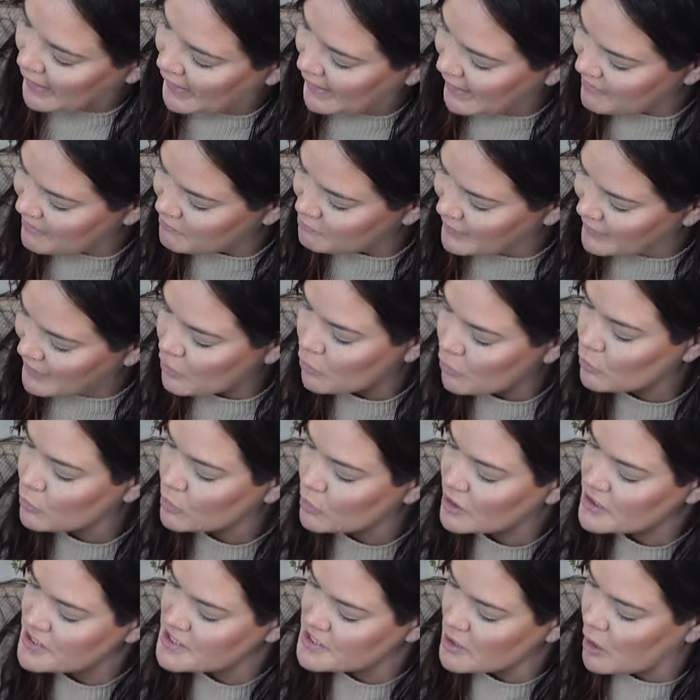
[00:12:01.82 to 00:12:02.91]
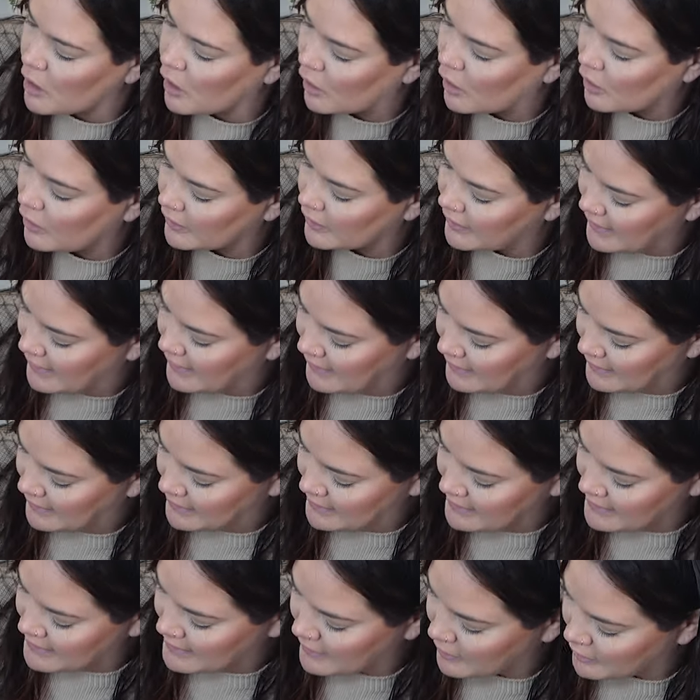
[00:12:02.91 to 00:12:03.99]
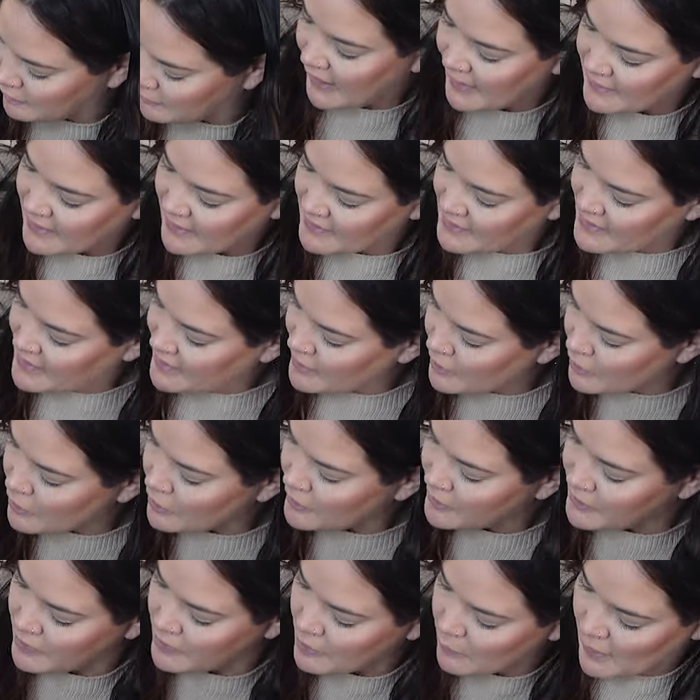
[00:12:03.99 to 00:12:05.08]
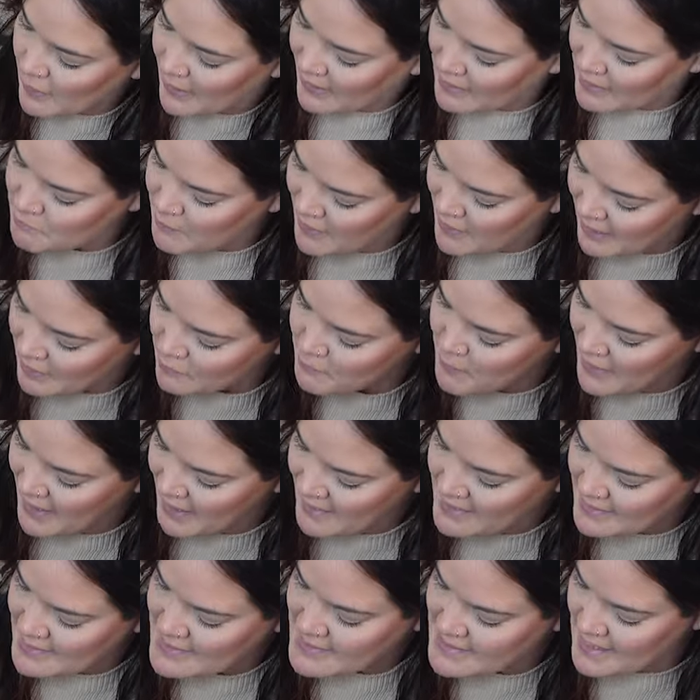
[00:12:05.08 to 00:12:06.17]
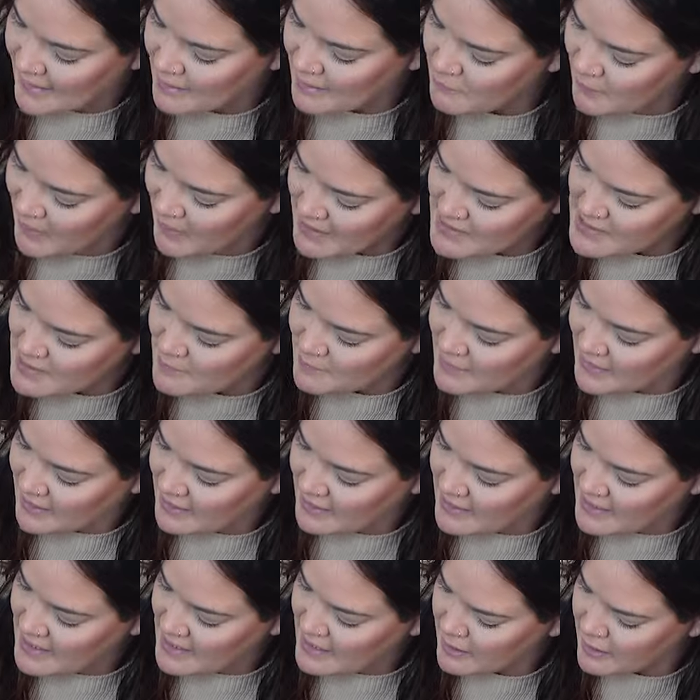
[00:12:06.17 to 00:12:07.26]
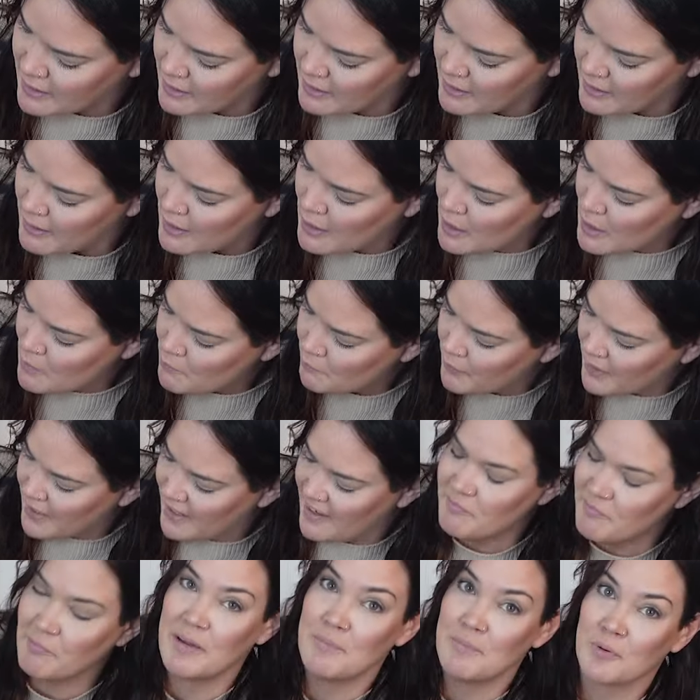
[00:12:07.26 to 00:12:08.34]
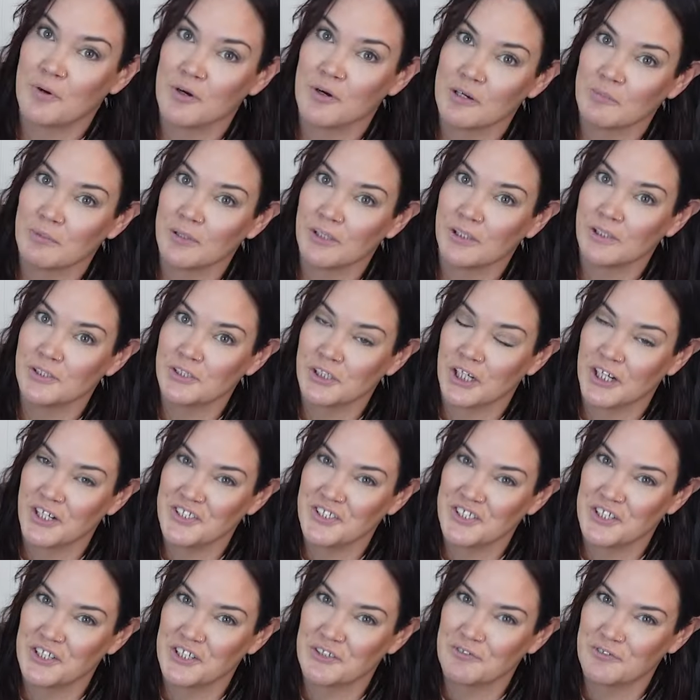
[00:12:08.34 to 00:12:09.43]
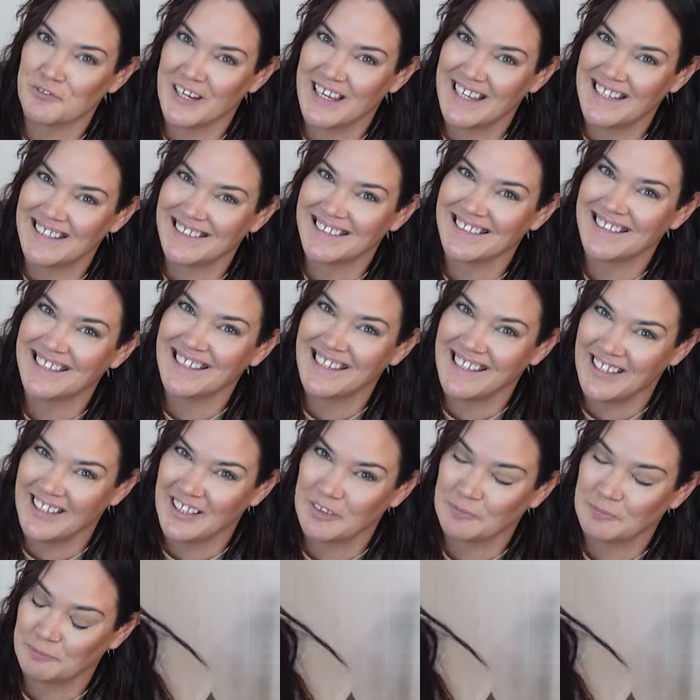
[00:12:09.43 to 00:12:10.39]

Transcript: I have my cords all in here. And then here, you know, I can pack pens, I could pack something in here, but I have my portable charger right here.